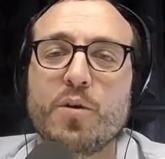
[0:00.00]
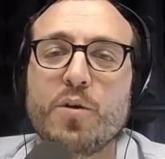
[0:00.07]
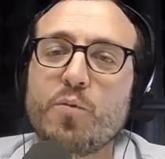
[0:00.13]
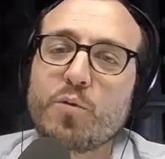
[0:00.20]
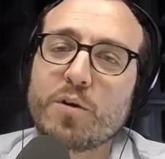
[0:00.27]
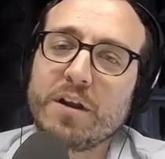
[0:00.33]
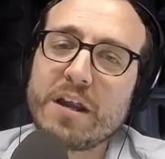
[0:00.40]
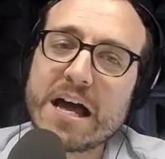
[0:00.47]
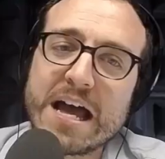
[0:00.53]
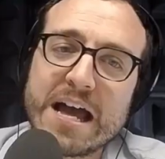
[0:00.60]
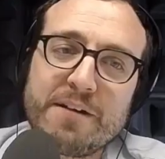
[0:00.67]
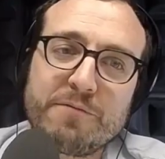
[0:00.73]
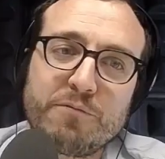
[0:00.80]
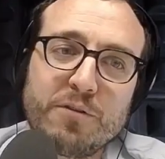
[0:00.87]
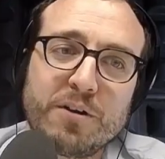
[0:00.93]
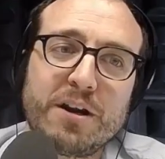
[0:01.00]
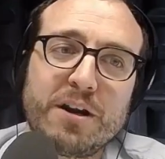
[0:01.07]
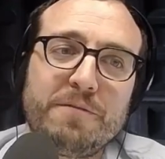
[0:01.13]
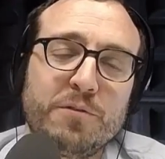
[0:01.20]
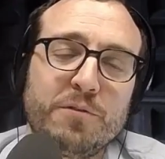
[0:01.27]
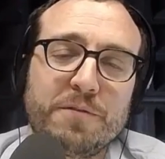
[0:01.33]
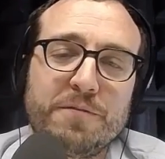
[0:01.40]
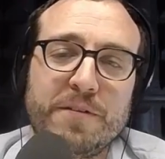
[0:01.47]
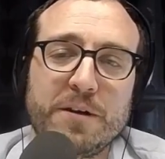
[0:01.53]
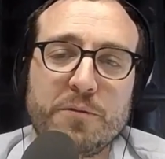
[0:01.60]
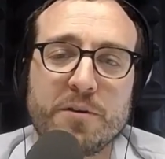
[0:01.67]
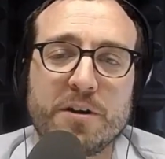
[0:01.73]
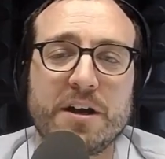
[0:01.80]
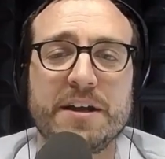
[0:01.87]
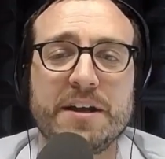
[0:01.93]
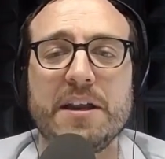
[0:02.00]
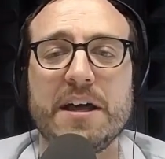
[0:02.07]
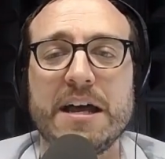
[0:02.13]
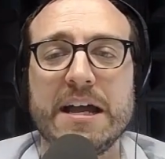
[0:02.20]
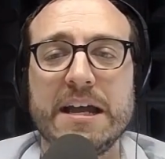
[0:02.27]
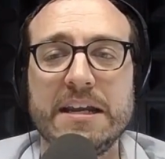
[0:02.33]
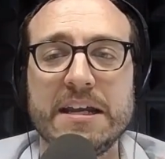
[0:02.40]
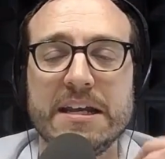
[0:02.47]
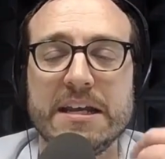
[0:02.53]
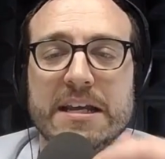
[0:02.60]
We're live. We're online,